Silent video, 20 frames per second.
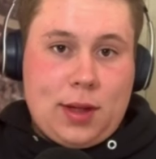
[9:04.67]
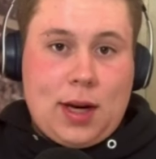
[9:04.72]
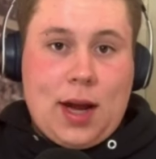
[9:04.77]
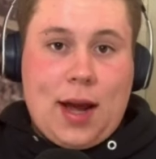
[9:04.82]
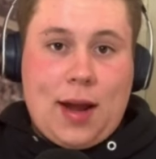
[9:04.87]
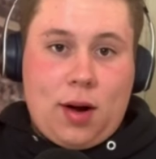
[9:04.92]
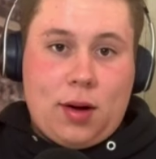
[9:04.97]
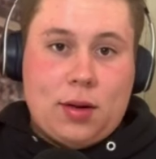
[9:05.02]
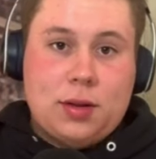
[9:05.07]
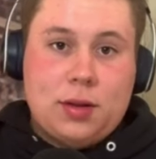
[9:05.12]
the
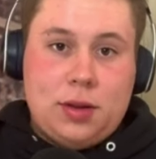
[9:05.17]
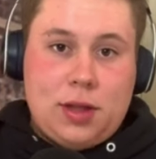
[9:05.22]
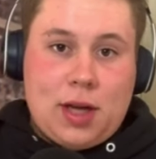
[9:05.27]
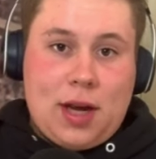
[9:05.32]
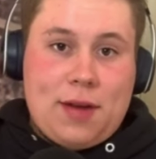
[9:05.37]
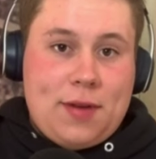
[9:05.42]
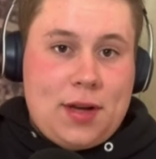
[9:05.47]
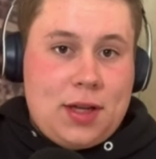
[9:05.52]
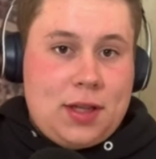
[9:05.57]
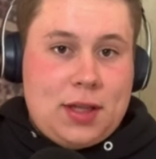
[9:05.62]
Nighthawks
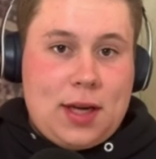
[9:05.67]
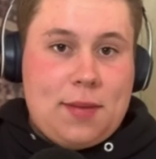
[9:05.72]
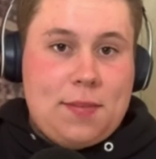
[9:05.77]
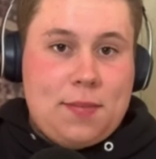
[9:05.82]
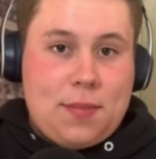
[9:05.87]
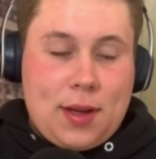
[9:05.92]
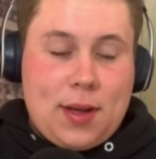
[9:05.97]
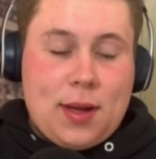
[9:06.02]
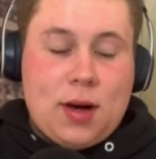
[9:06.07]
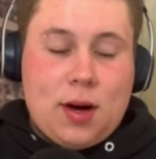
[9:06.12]
JV
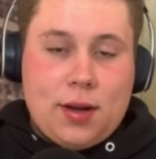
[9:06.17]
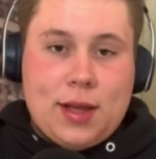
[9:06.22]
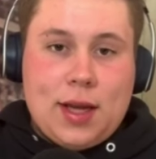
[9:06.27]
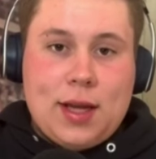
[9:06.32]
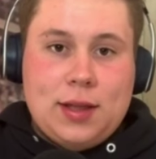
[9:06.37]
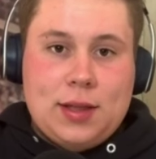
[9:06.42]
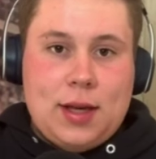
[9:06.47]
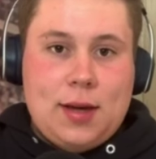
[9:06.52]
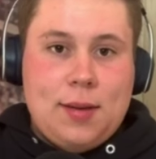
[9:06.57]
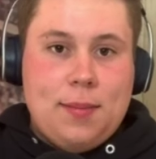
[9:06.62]
team being on
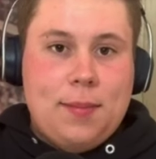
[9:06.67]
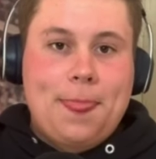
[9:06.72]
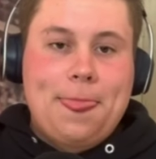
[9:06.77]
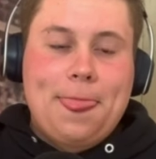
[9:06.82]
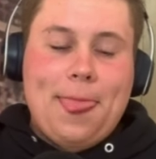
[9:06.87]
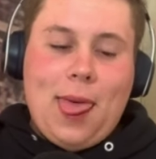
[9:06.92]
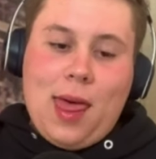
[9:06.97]
that team.